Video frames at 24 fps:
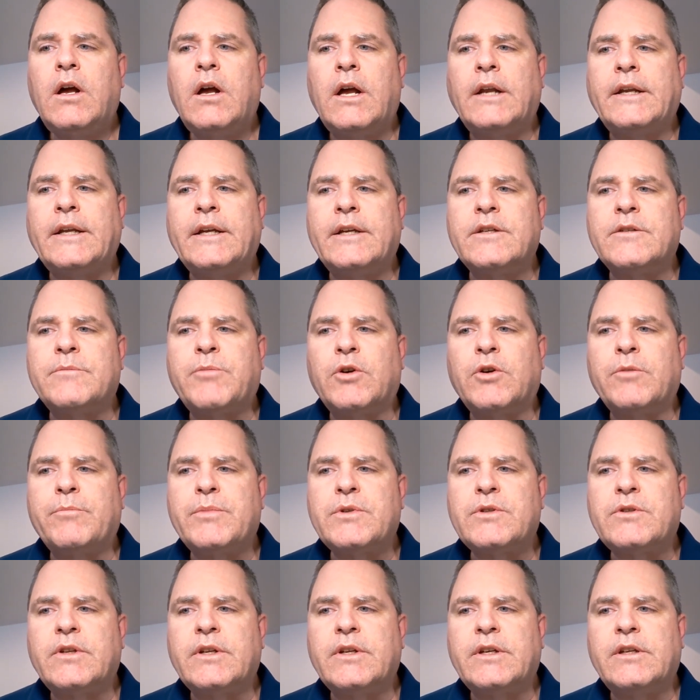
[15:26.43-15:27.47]
And he is
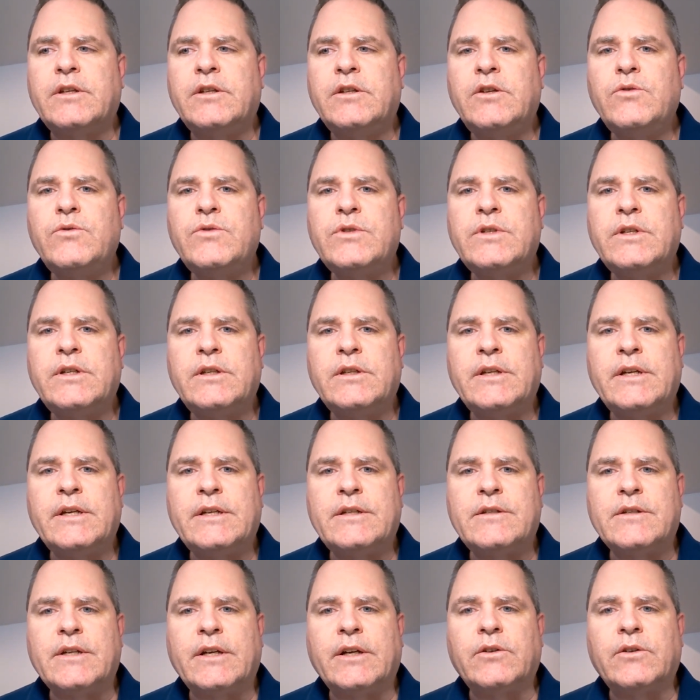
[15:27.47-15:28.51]
purposely using
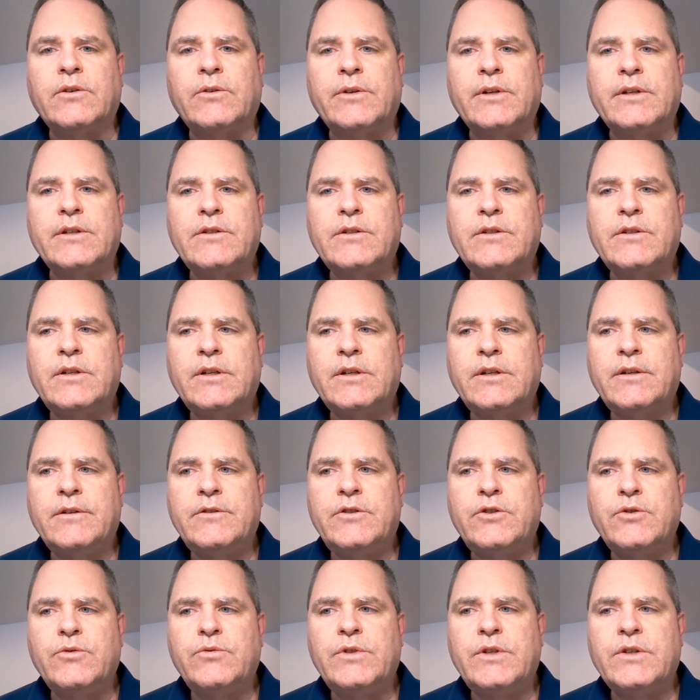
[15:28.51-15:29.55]
his ignorance
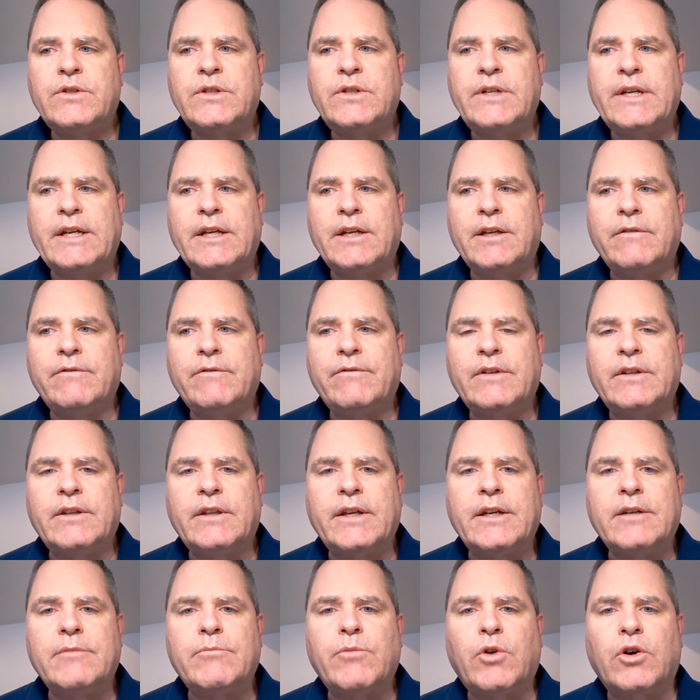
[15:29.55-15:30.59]
to deceive and
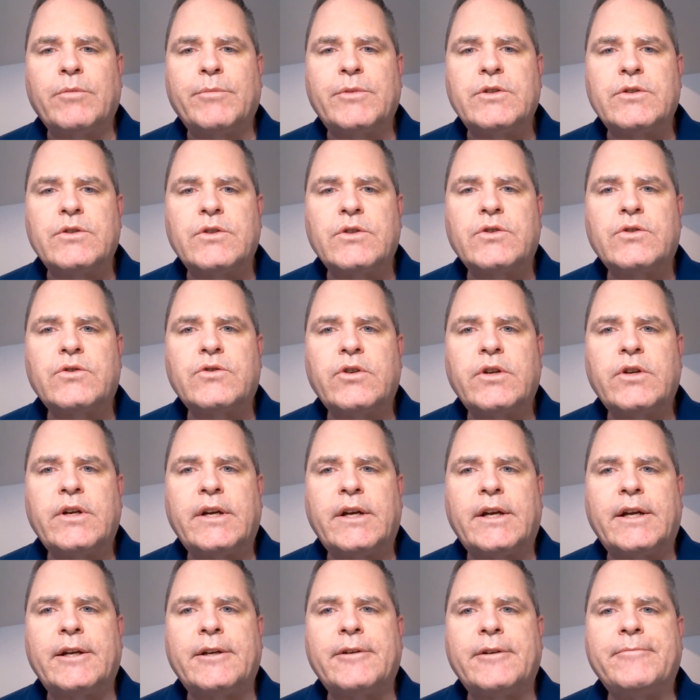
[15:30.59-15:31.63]
lead Mormons
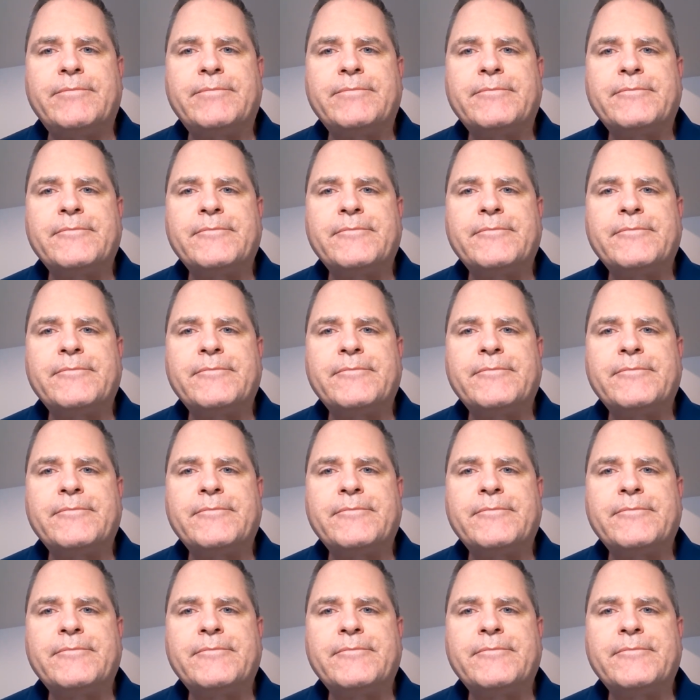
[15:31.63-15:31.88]
astray.